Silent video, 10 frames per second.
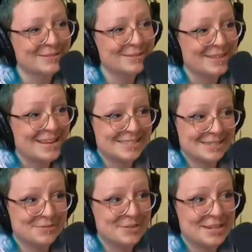
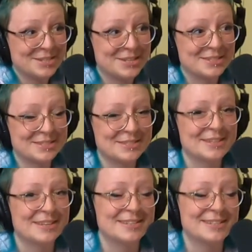classic
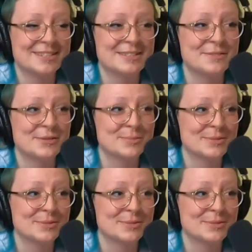VHS Disney films,